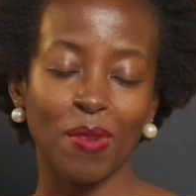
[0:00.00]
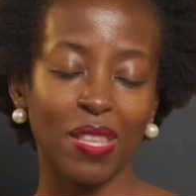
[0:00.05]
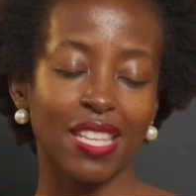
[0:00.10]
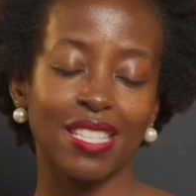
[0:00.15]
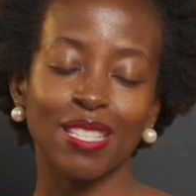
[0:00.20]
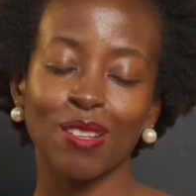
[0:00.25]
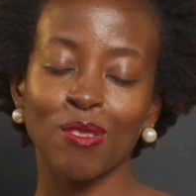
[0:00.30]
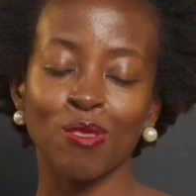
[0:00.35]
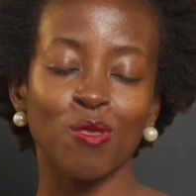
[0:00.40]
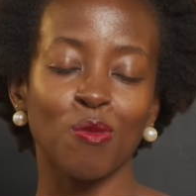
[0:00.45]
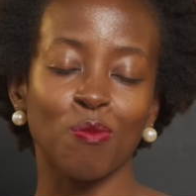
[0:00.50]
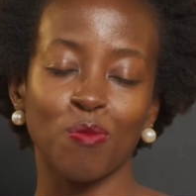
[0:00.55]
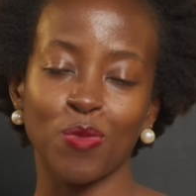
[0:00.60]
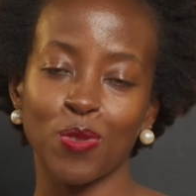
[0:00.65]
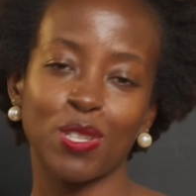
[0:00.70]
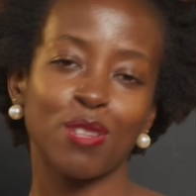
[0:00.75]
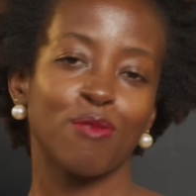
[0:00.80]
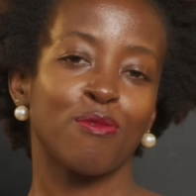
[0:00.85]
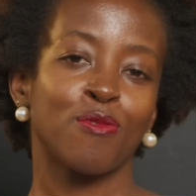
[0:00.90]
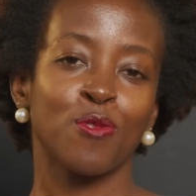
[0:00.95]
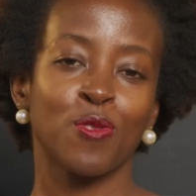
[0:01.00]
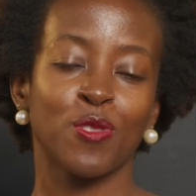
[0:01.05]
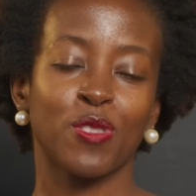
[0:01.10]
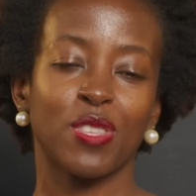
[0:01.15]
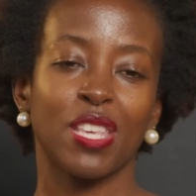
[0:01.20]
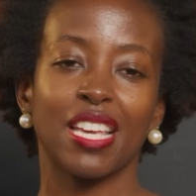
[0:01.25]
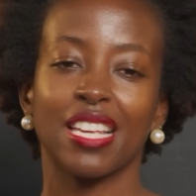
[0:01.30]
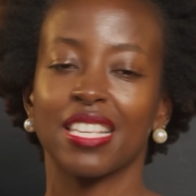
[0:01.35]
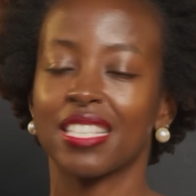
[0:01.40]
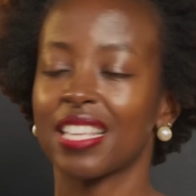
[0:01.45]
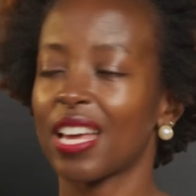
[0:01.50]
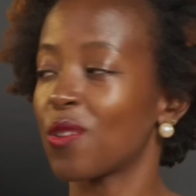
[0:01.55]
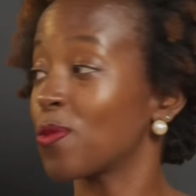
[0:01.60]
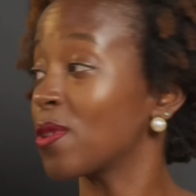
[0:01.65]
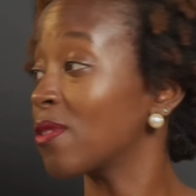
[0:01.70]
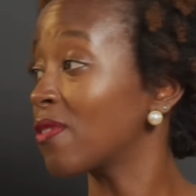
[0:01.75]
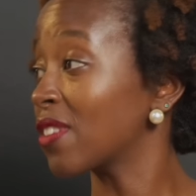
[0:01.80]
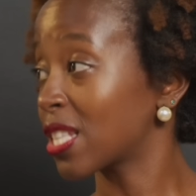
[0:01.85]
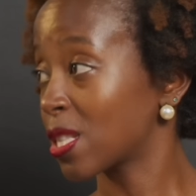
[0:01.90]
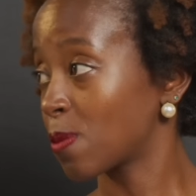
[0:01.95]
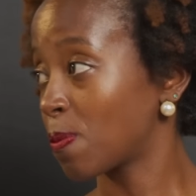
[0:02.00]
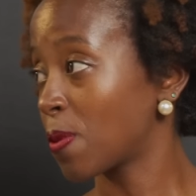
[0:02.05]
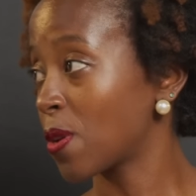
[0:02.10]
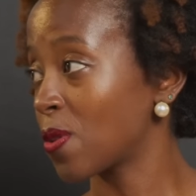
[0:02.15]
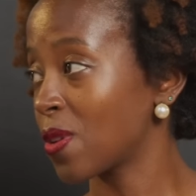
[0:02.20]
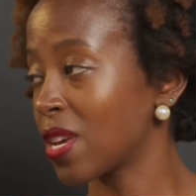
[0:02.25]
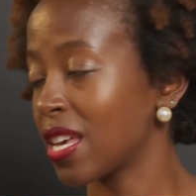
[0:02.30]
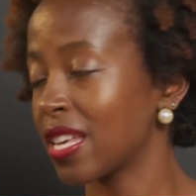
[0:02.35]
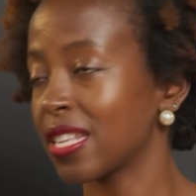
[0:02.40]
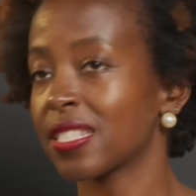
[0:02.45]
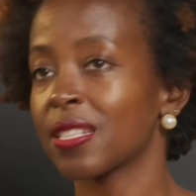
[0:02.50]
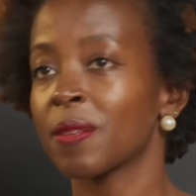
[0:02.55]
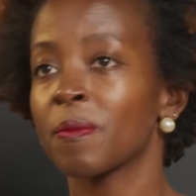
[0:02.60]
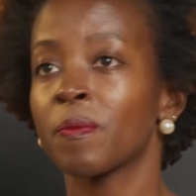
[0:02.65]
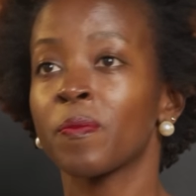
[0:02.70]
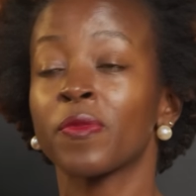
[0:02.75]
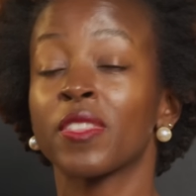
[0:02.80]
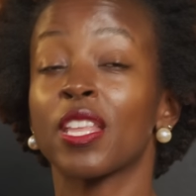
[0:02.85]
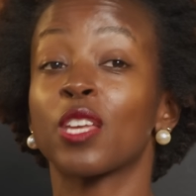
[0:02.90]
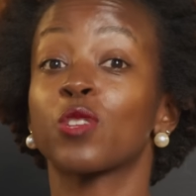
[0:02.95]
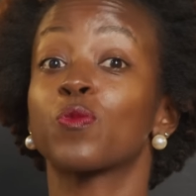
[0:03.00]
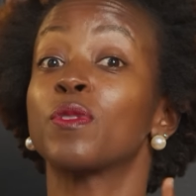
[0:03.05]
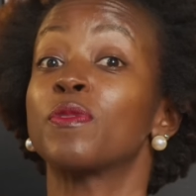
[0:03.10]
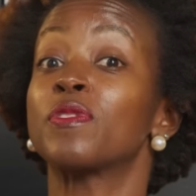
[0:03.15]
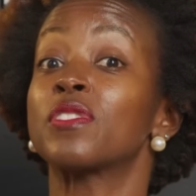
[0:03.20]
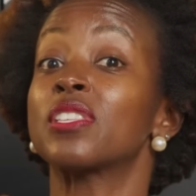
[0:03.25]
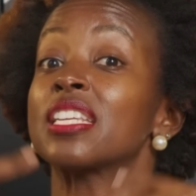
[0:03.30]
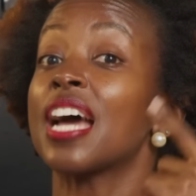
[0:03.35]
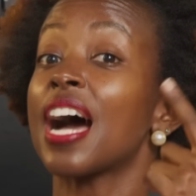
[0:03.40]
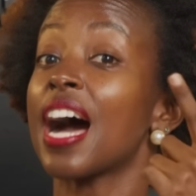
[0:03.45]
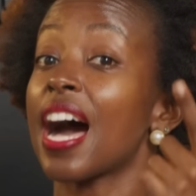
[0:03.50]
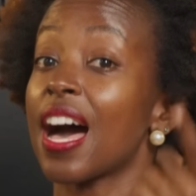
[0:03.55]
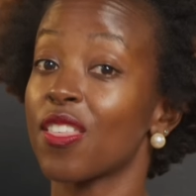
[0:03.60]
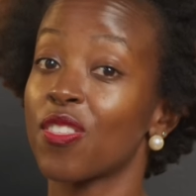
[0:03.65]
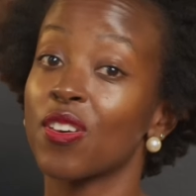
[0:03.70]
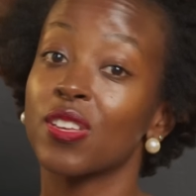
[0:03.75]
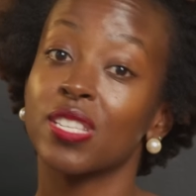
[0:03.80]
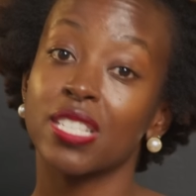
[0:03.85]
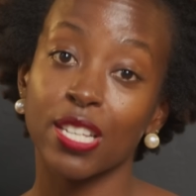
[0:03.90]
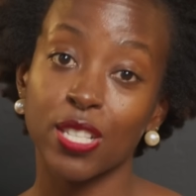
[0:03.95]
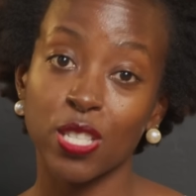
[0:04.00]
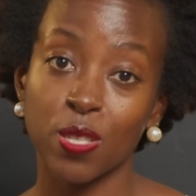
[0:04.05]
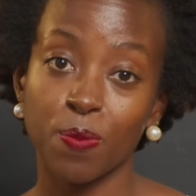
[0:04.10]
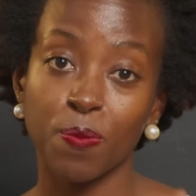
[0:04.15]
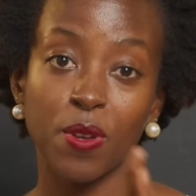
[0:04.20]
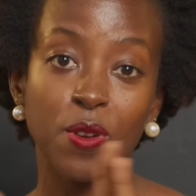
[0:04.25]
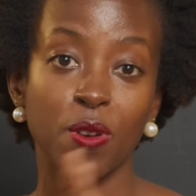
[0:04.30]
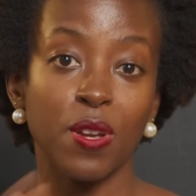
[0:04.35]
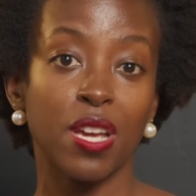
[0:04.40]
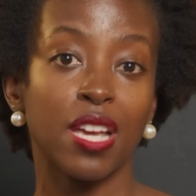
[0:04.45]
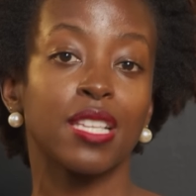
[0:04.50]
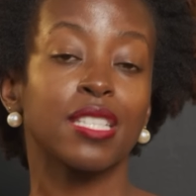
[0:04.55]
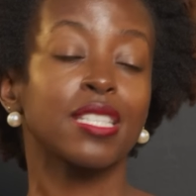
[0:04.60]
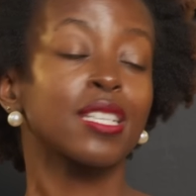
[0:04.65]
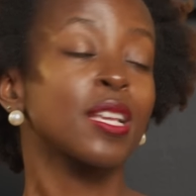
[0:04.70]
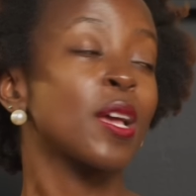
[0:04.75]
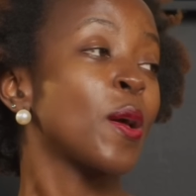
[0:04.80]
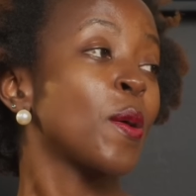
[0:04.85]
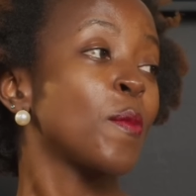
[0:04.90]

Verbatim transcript: man, there's a lot of beautiful things that we've experienced, that we've seen others experience.